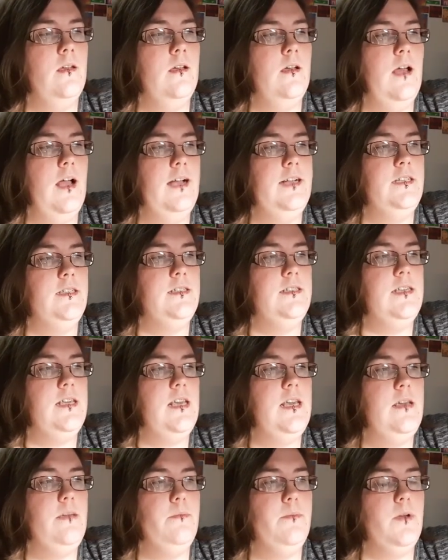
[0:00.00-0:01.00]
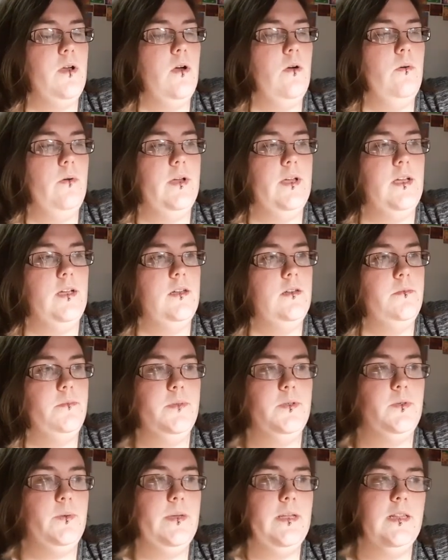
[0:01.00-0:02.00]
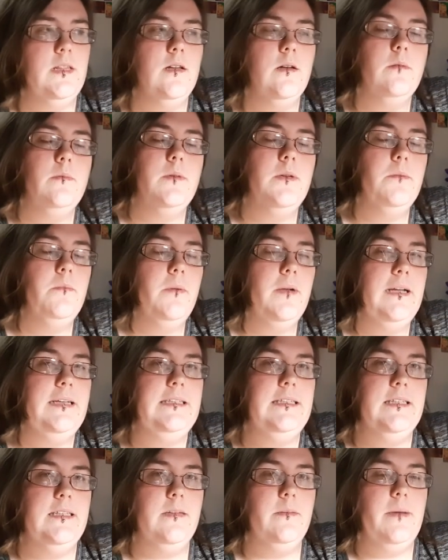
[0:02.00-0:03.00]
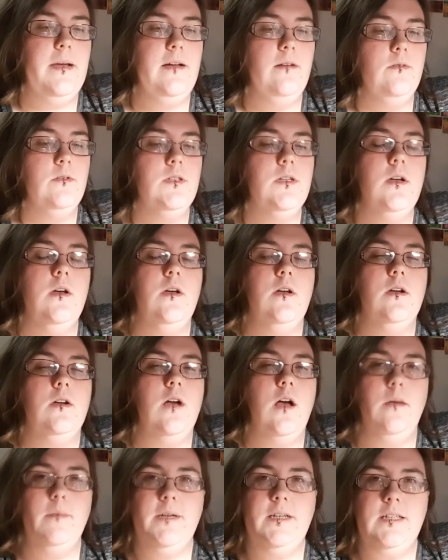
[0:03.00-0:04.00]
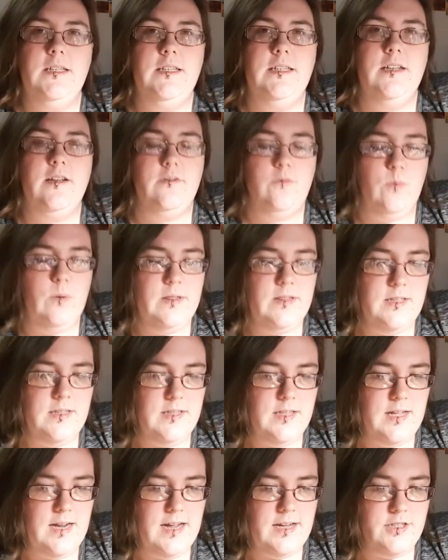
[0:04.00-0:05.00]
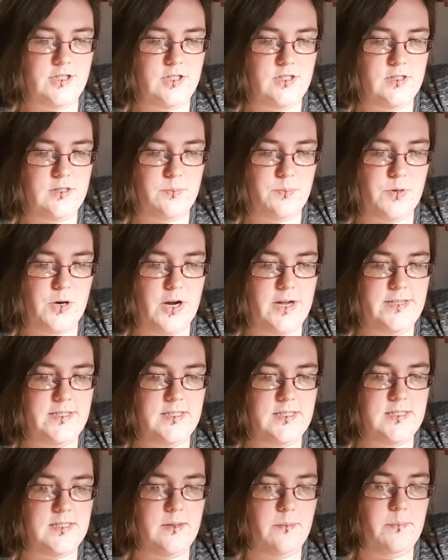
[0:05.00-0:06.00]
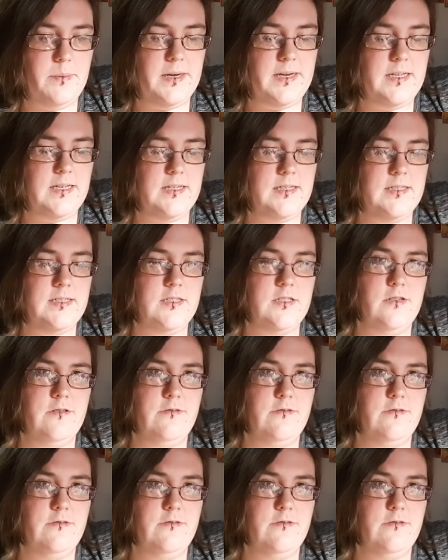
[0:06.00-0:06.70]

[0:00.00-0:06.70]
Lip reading: I just keep going between them and blending them out. Comically enough, one thing that actually surprised somebody is to